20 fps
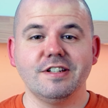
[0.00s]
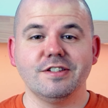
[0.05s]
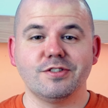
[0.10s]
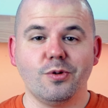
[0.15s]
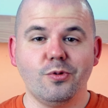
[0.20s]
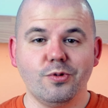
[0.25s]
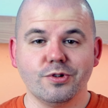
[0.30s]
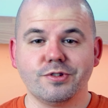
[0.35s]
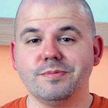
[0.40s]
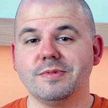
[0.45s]
it's
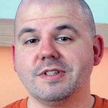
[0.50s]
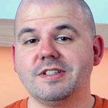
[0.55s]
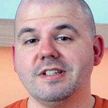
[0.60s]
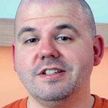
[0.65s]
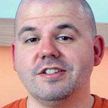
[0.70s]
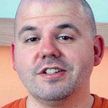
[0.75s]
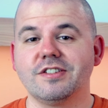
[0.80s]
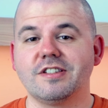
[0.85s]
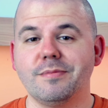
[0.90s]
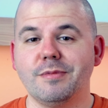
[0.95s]
awesome to see
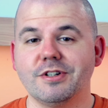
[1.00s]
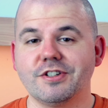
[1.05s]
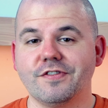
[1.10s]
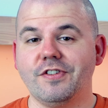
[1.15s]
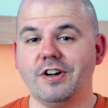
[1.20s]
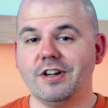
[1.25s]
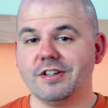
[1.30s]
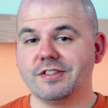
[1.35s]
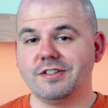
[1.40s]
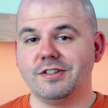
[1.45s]
just how much
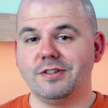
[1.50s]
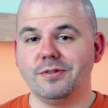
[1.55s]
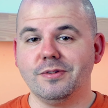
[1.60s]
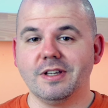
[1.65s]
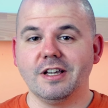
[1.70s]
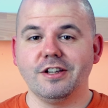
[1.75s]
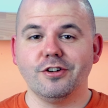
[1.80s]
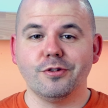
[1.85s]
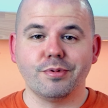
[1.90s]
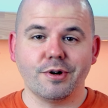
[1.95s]
faster you can
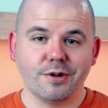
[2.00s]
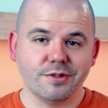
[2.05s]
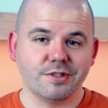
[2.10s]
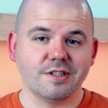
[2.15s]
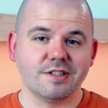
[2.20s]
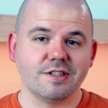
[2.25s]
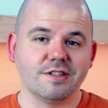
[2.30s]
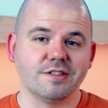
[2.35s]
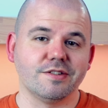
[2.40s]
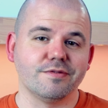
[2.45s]
get your
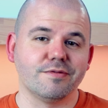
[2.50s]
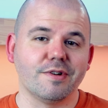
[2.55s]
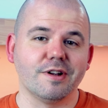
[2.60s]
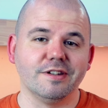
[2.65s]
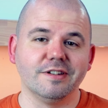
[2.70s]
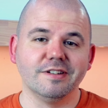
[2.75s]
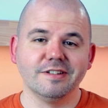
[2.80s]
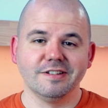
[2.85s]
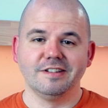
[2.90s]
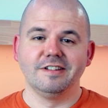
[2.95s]
processes to
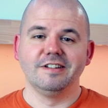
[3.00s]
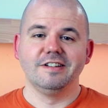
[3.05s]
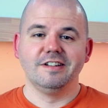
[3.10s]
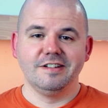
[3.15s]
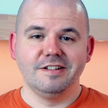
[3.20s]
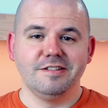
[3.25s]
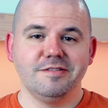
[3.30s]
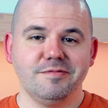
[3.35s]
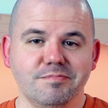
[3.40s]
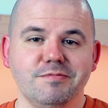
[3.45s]
run.
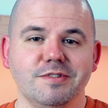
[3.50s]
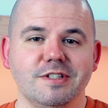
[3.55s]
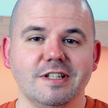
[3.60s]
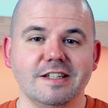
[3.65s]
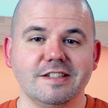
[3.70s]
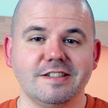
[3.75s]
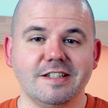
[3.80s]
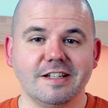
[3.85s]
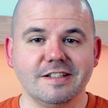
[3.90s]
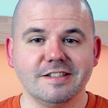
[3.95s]
So
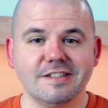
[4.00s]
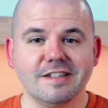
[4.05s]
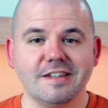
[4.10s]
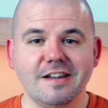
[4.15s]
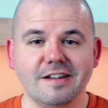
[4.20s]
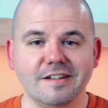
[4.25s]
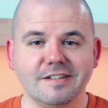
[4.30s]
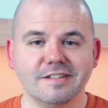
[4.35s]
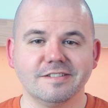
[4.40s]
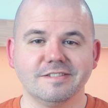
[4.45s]
let's dig into
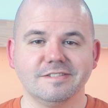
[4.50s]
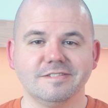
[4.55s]
that.